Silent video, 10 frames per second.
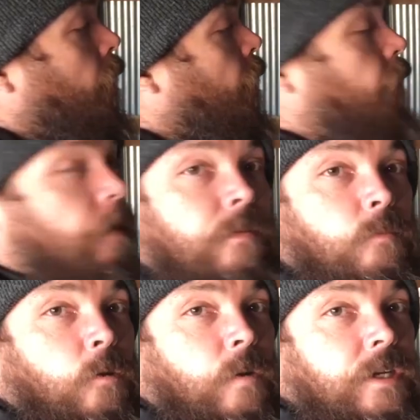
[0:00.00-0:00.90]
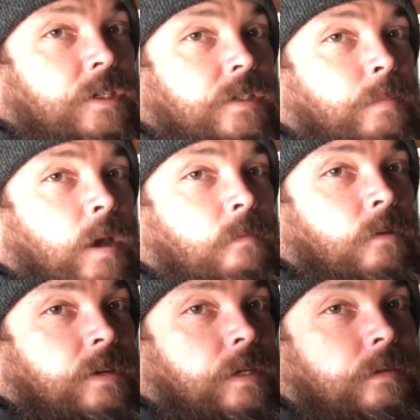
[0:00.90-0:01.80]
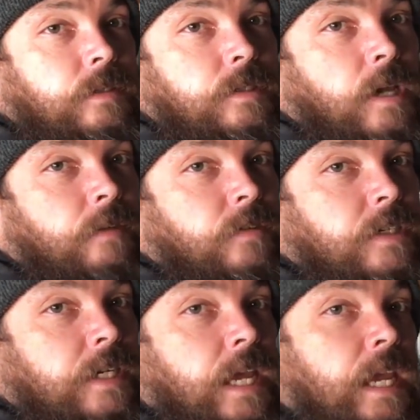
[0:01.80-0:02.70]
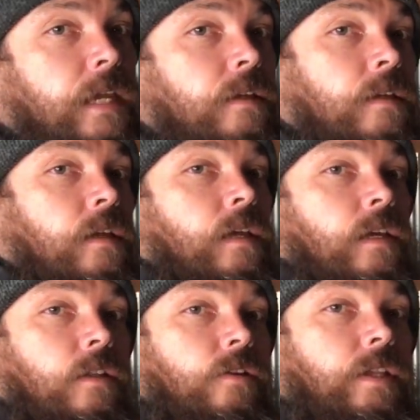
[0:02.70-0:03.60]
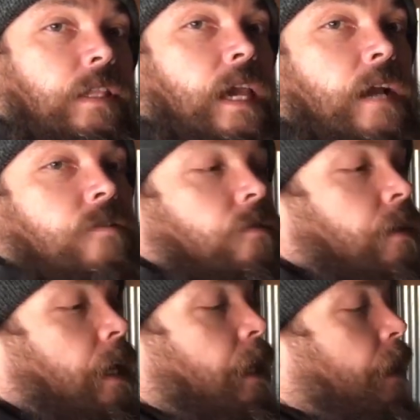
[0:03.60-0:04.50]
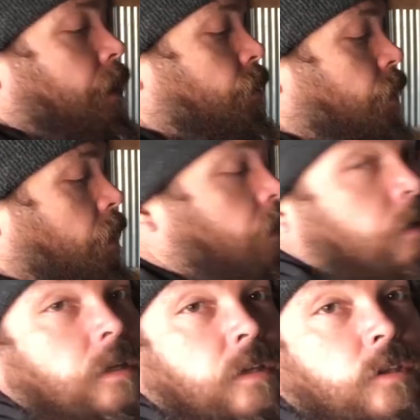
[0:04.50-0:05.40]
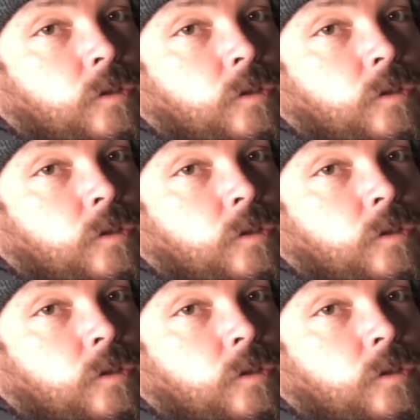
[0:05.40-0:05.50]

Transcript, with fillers: If you have any more questions about what we covered today, including the axle cage, the